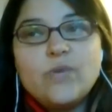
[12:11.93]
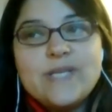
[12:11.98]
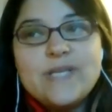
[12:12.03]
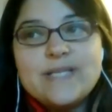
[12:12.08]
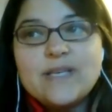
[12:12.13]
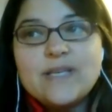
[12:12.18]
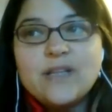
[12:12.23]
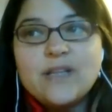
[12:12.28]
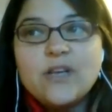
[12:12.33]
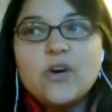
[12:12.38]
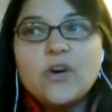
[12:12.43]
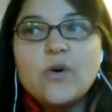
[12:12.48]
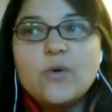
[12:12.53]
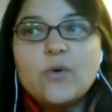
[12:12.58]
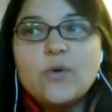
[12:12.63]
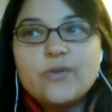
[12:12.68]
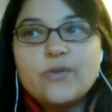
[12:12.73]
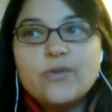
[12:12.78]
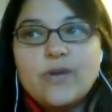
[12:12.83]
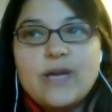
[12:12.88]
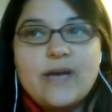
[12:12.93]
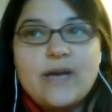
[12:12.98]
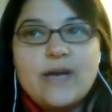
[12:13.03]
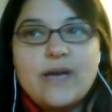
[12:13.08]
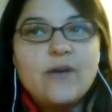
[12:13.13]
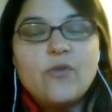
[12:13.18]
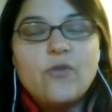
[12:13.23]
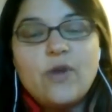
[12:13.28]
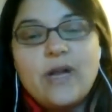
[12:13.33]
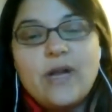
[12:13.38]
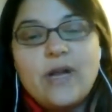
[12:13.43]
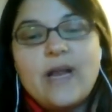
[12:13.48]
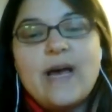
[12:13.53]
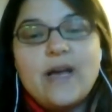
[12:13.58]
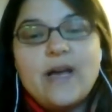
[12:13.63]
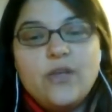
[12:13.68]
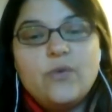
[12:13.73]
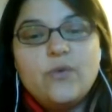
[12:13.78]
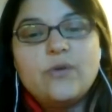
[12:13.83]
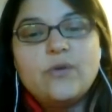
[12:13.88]
set goals on an
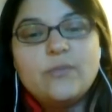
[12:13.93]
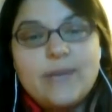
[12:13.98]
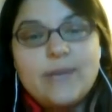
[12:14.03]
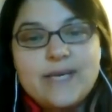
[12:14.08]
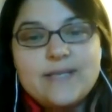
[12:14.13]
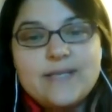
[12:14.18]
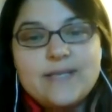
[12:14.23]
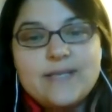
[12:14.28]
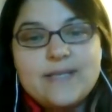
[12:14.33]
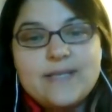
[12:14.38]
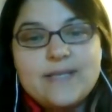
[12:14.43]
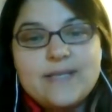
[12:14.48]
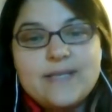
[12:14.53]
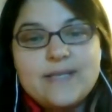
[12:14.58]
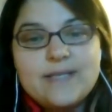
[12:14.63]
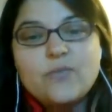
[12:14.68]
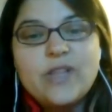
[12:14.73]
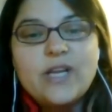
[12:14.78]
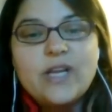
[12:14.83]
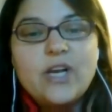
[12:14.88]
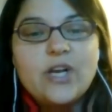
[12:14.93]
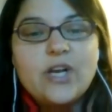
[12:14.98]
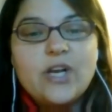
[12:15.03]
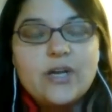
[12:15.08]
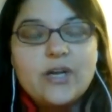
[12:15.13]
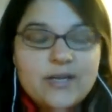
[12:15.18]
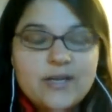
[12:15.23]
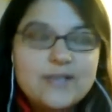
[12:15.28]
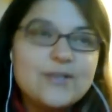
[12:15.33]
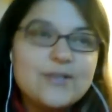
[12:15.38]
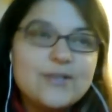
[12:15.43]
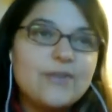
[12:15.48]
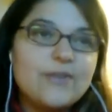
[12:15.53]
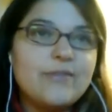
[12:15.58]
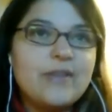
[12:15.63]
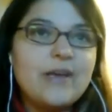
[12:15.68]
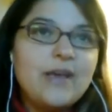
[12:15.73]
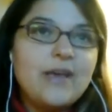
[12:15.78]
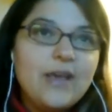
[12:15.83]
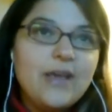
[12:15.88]
annual basis with the
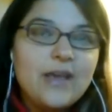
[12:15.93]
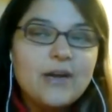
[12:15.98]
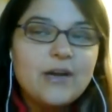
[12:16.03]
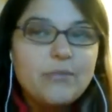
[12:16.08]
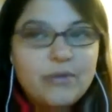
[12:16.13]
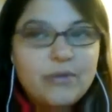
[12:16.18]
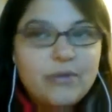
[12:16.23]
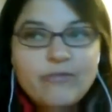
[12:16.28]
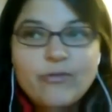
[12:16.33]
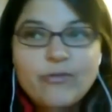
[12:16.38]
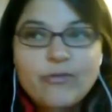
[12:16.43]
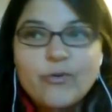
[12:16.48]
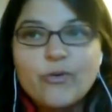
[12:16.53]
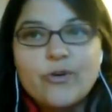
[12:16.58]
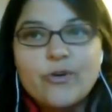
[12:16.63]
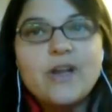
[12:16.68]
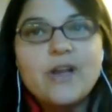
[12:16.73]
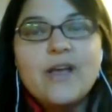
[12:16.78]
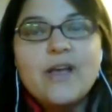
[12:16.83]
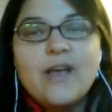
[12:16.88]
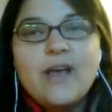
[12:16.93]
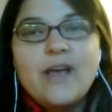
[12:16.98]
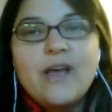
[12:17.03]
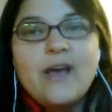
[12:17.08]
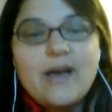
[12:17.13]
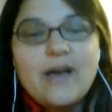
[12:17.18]
learnings of the year before.